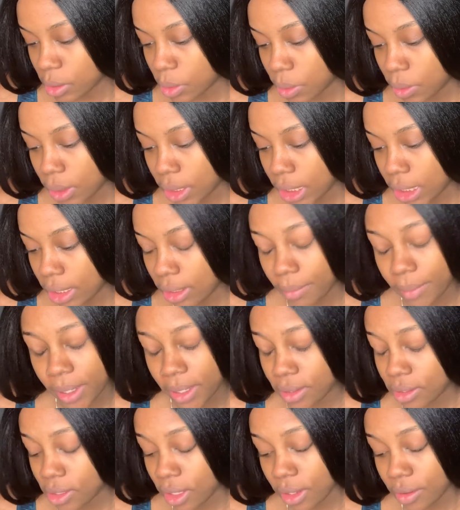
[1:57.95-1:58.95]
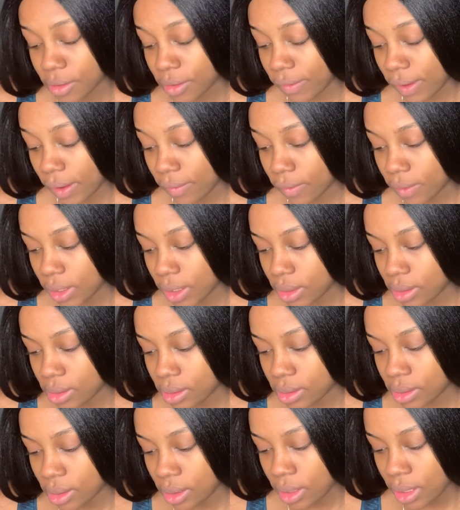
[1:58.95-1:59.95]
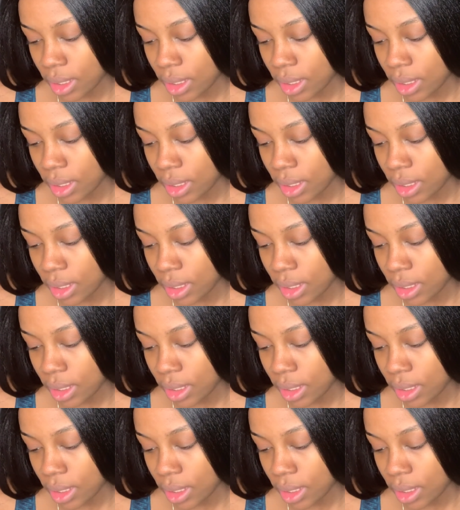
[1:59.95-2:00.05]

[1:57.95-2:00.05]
until I was 5 weeks.